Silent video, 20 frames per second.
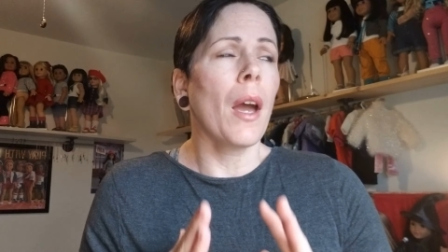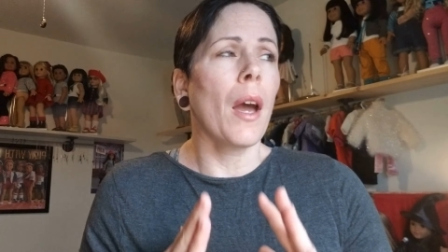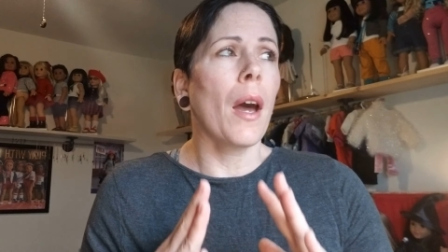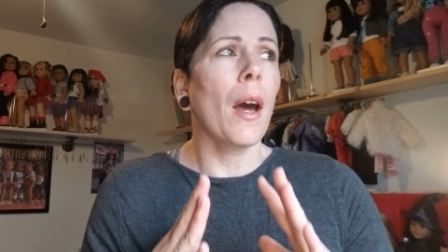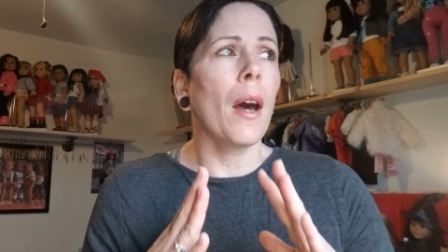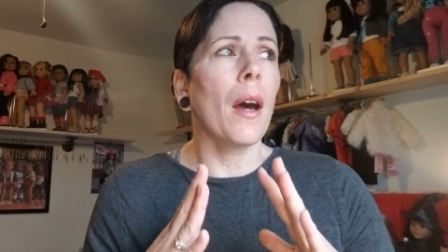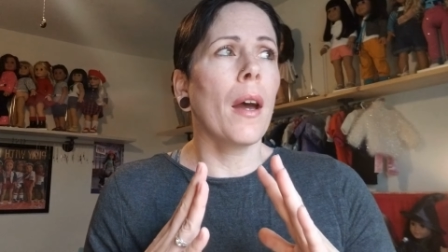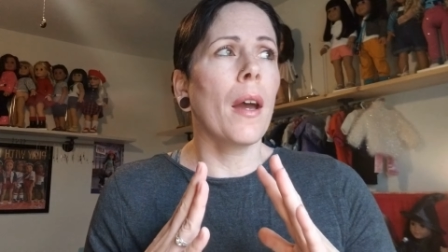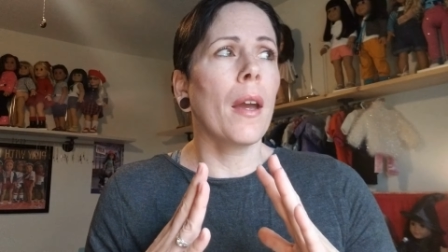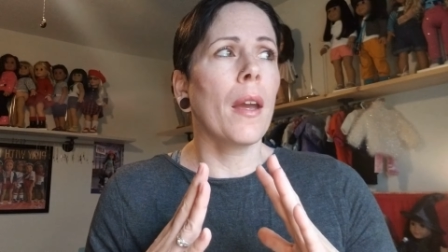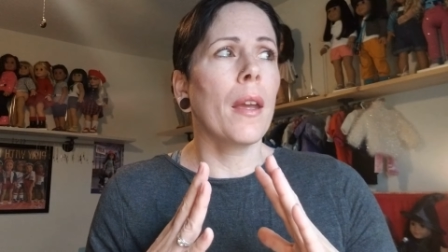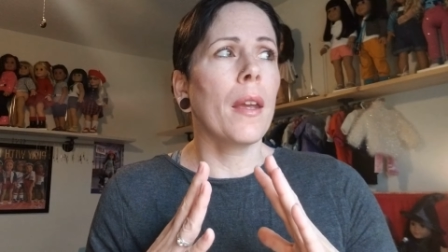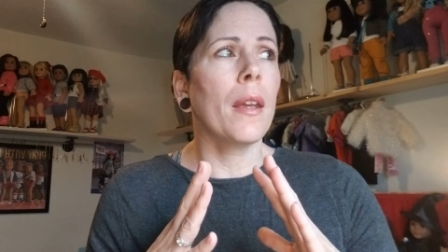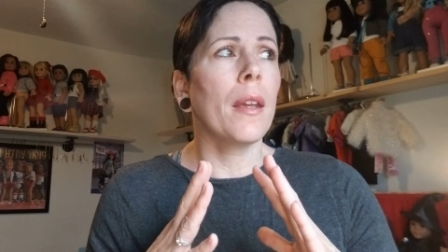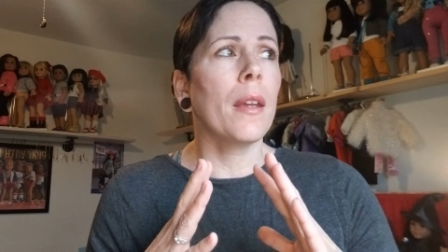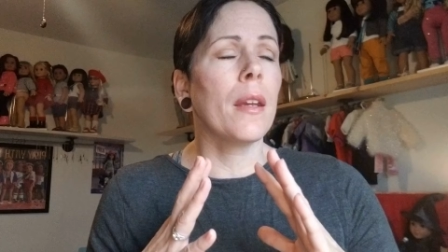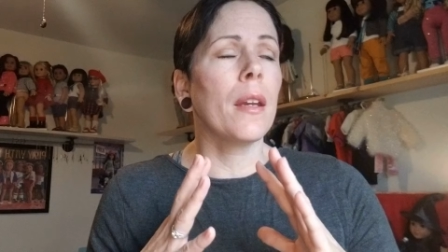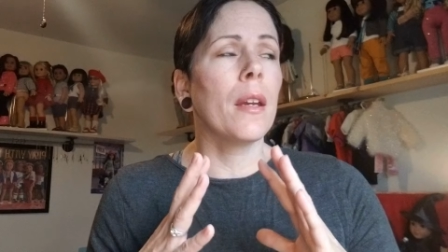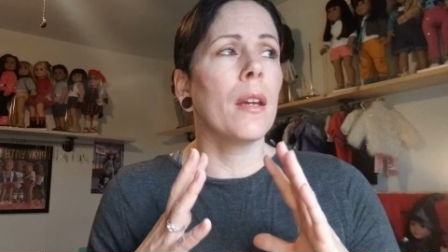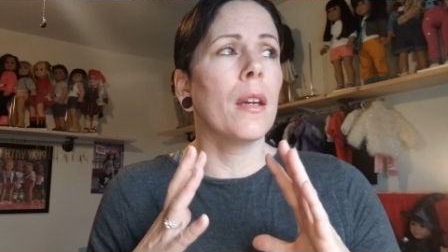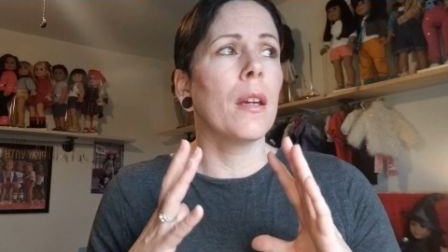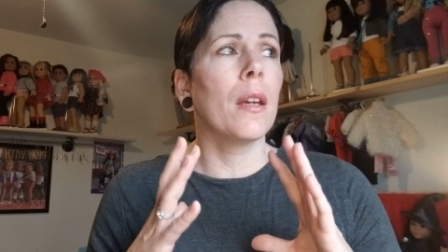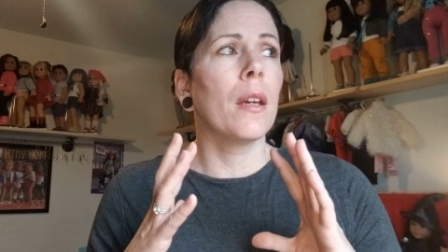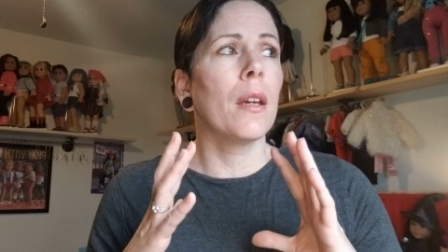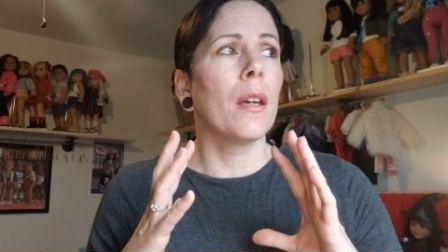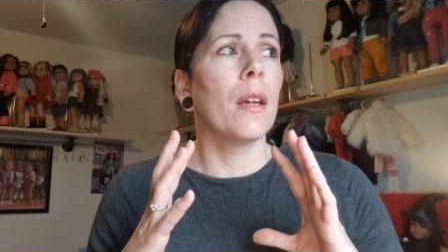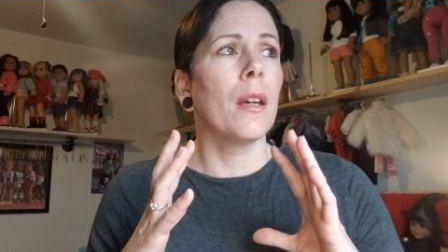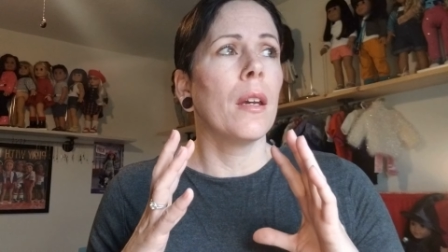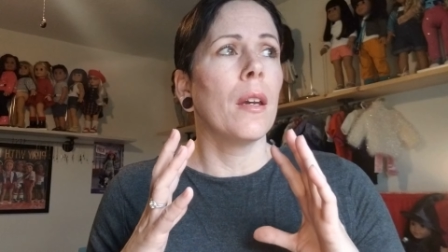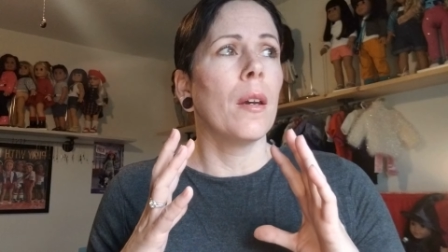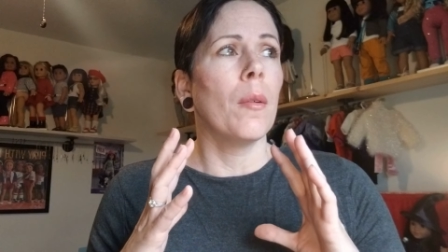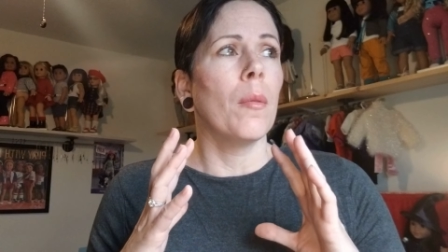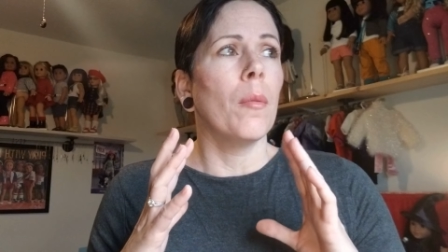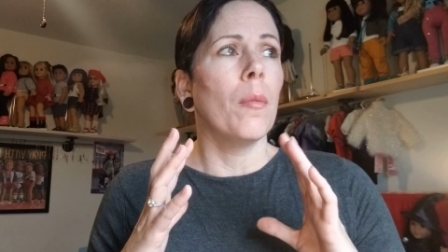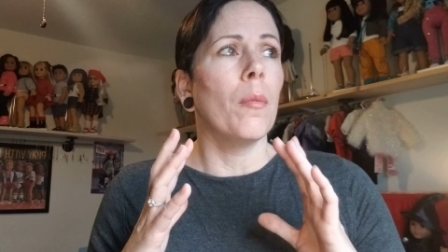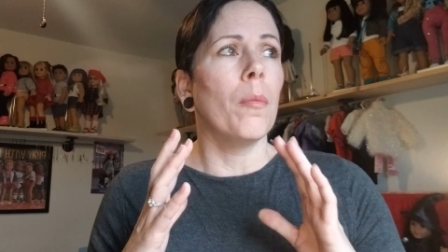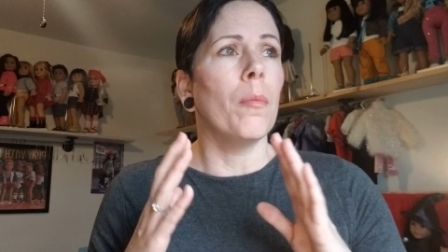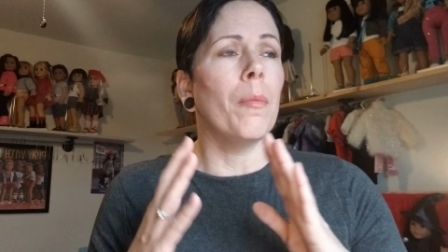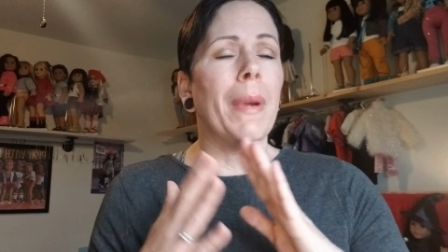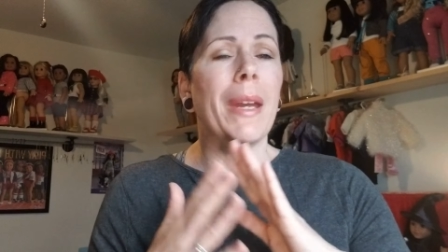I
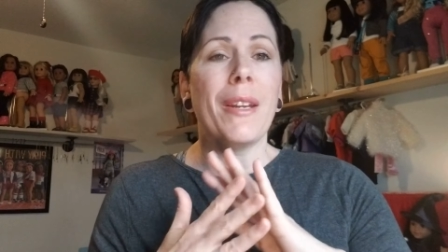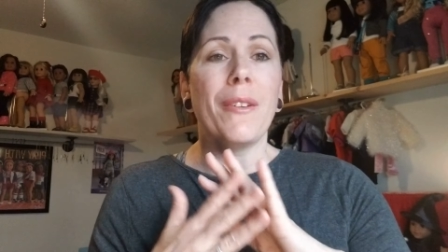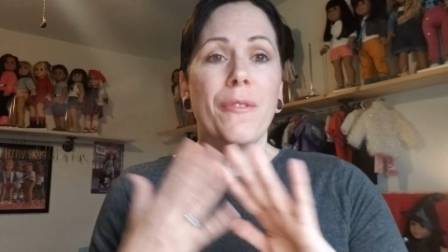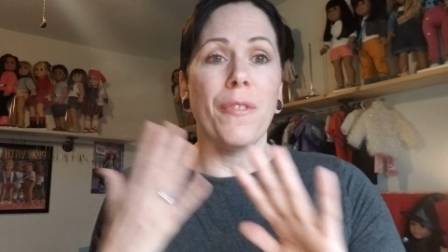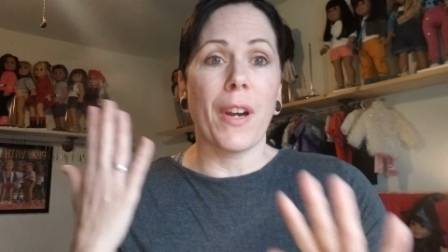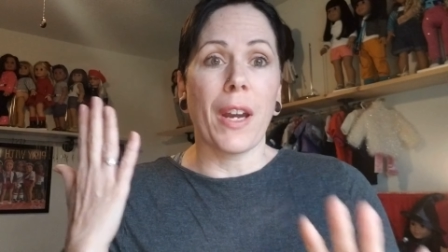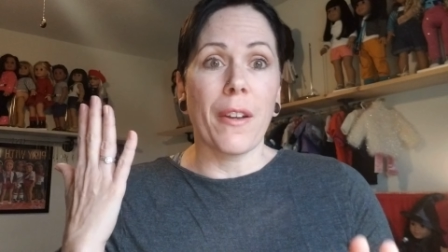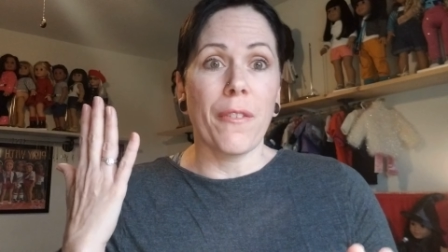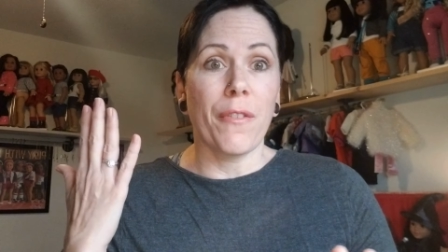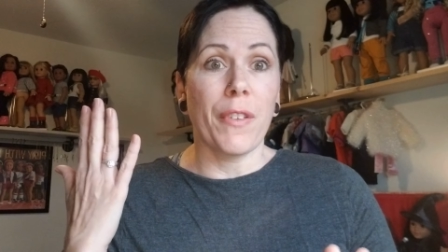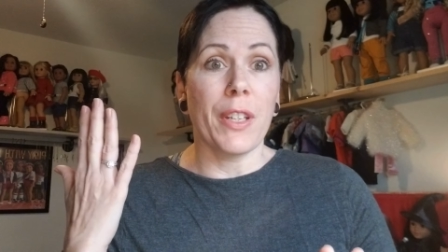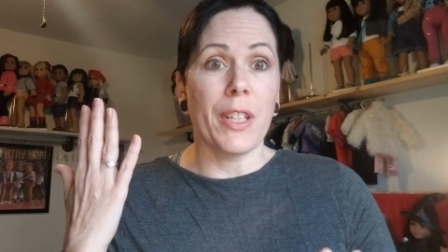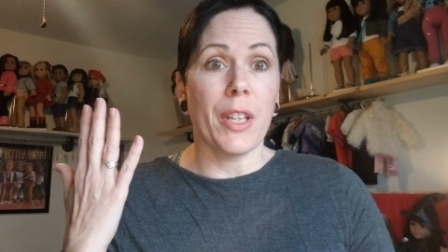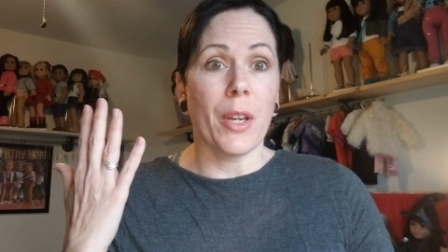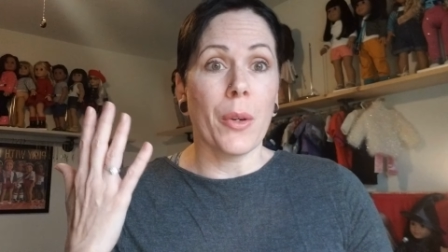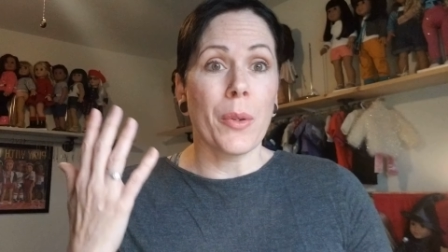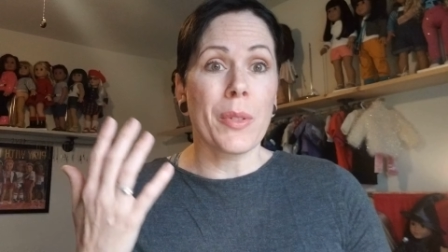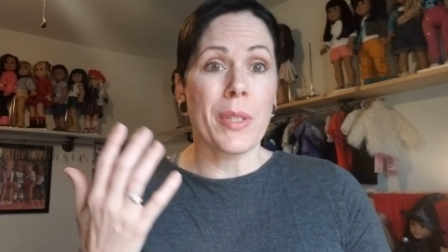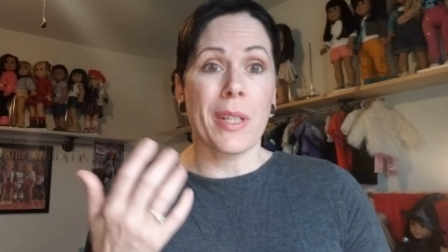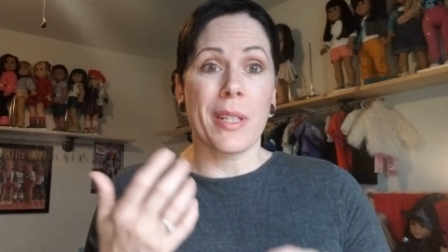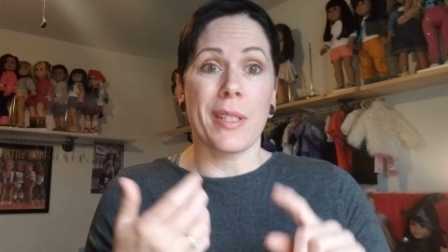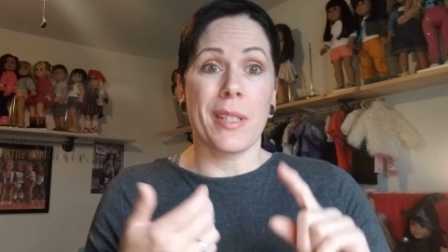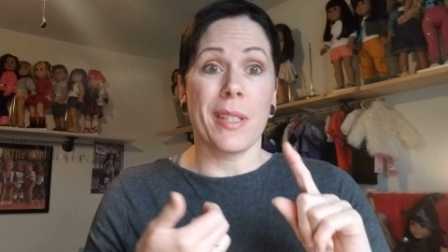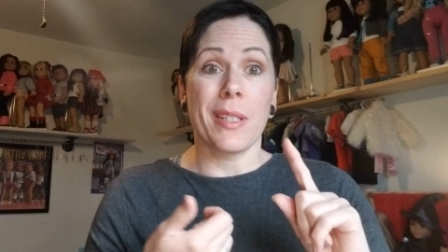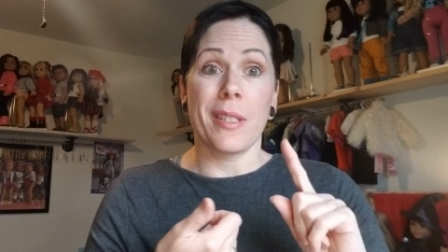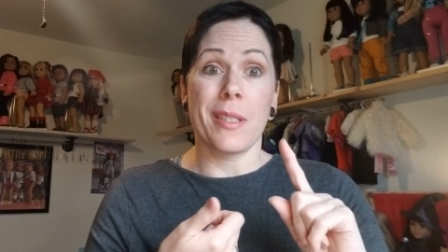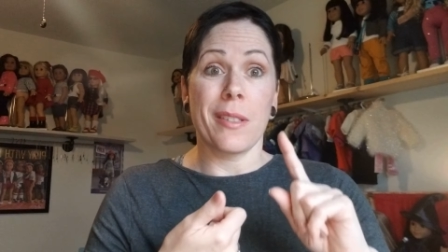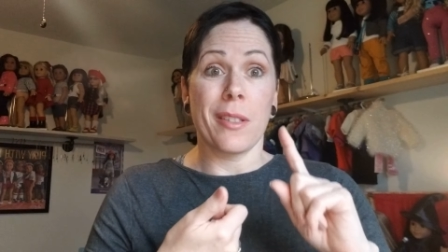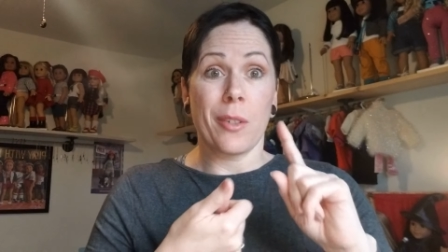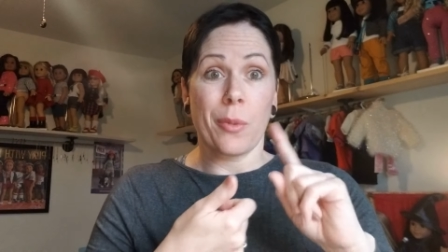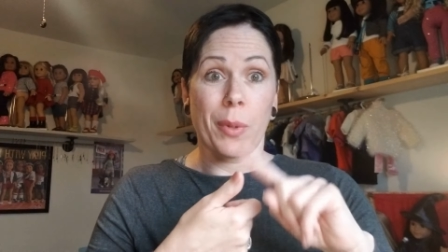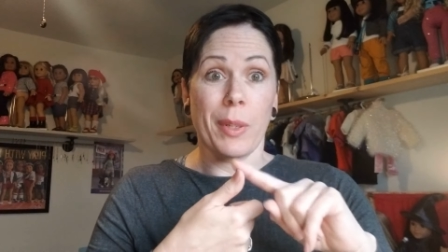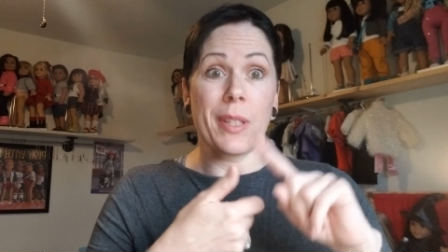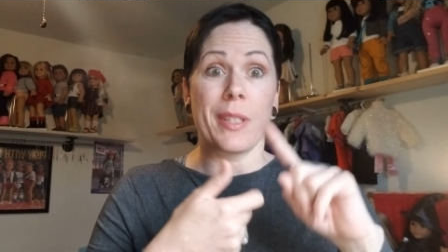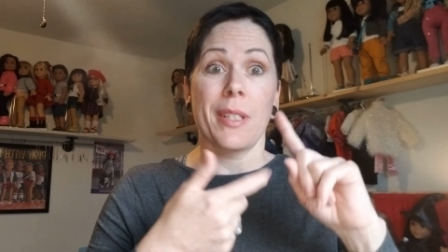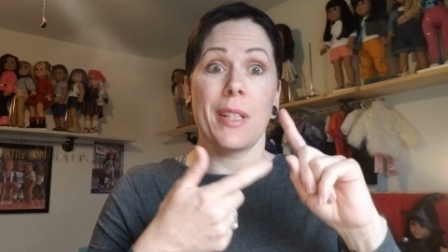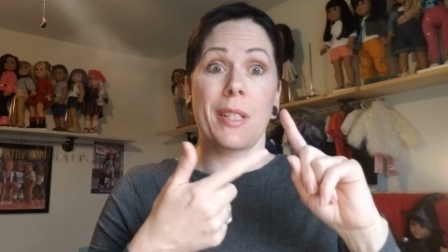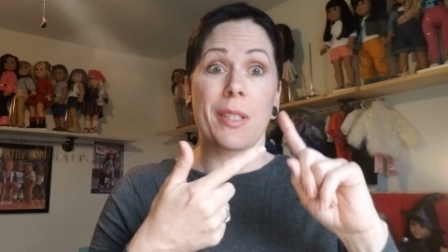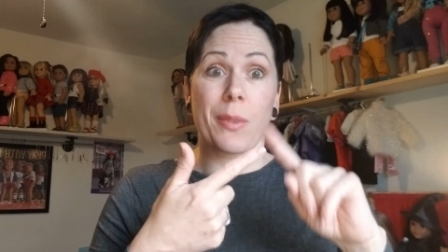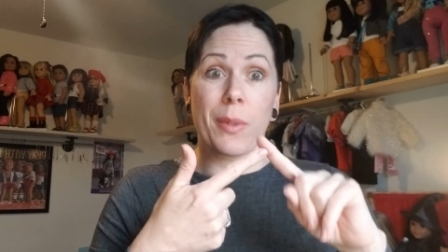made five videos because it's the
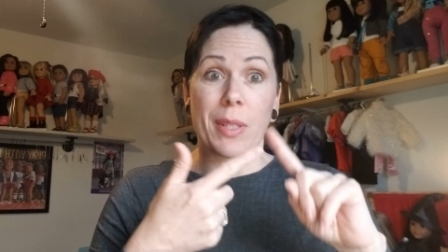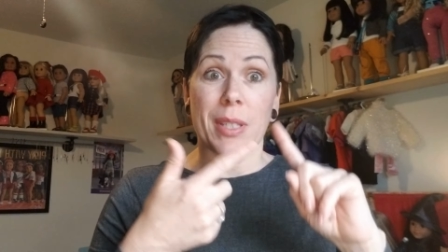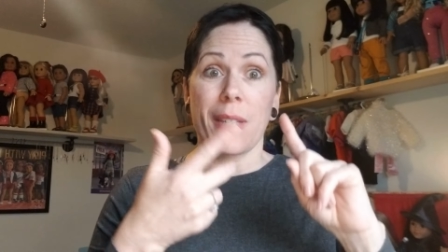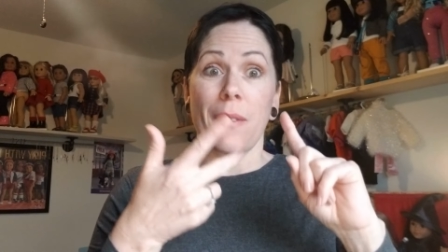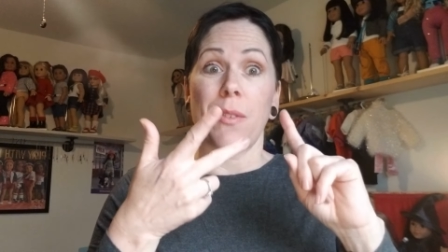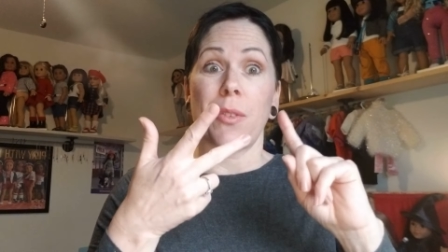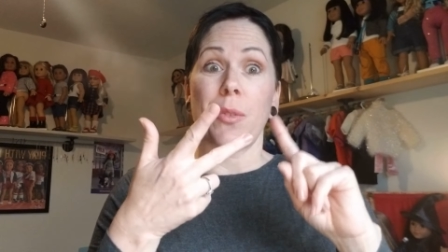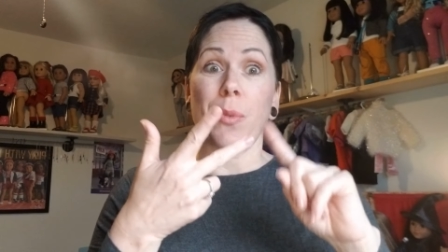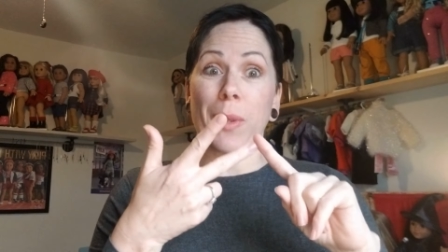26th, 27th,